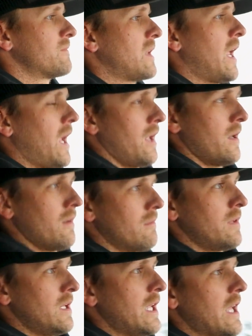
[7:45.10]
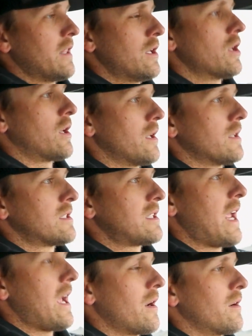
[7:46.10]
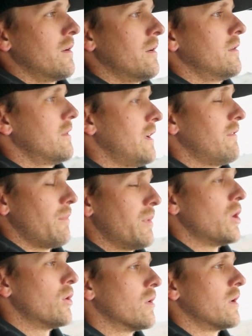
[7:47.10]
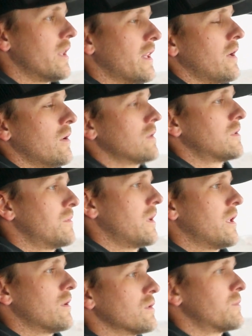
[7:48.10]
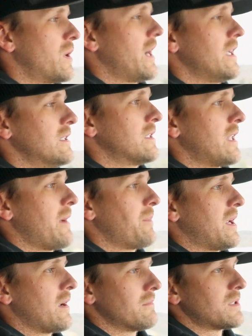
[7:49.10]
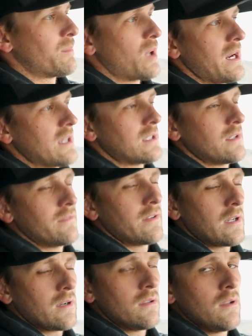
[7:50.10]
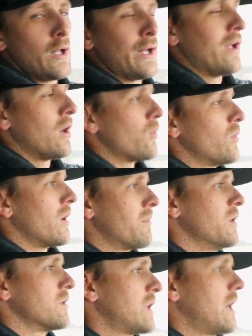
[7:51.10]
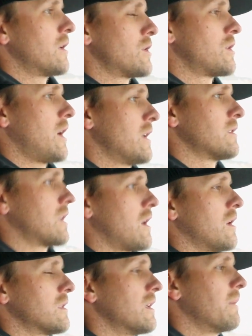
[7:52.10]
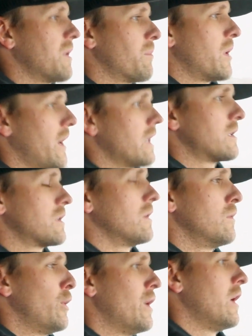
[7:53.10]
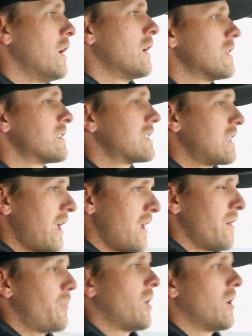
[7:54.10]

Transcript: and you get the dirt and sand or even manure in those braids, and that becomes abrasive and it'll rub those hair strands and cause them to break. So stay up